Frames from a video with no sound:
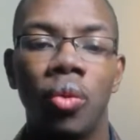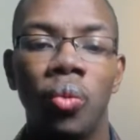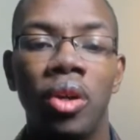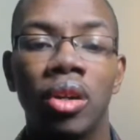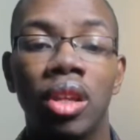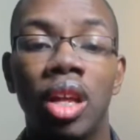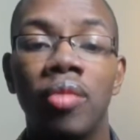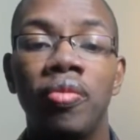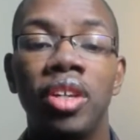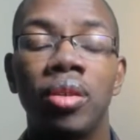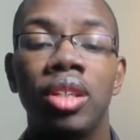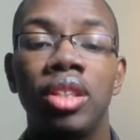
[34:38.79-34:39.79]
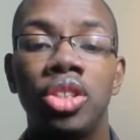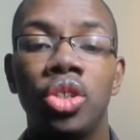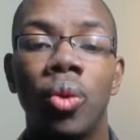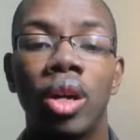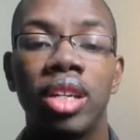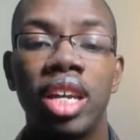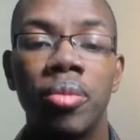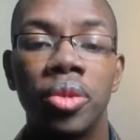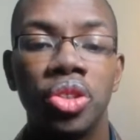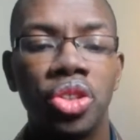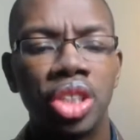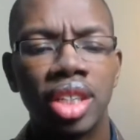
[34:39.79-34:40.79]
We are loving to our
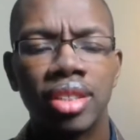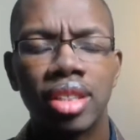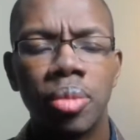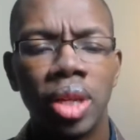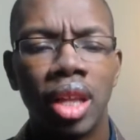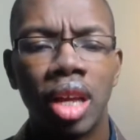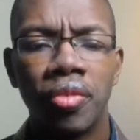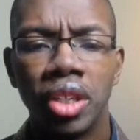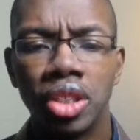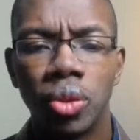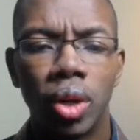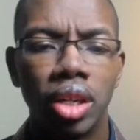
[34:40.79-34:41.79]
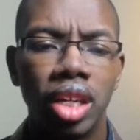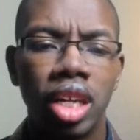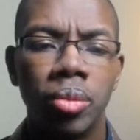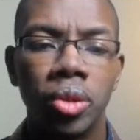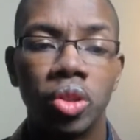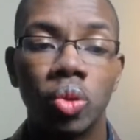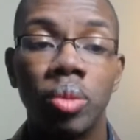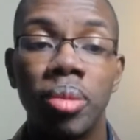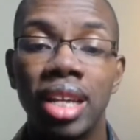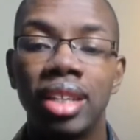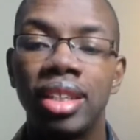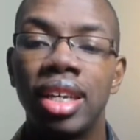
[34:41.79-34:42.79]
neighbors just to be loving to our neighbors. We
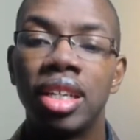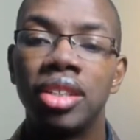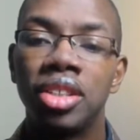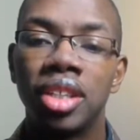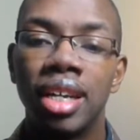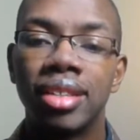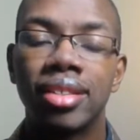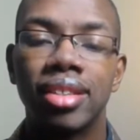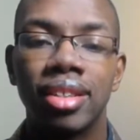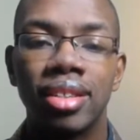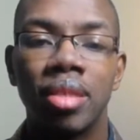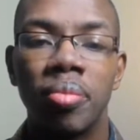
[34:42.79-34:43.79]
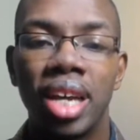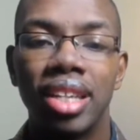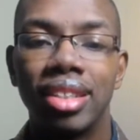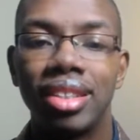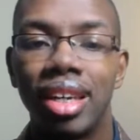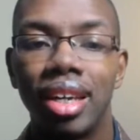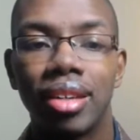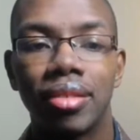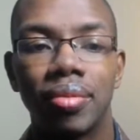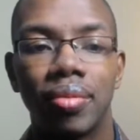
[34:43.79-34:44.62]
meditate just to meditate.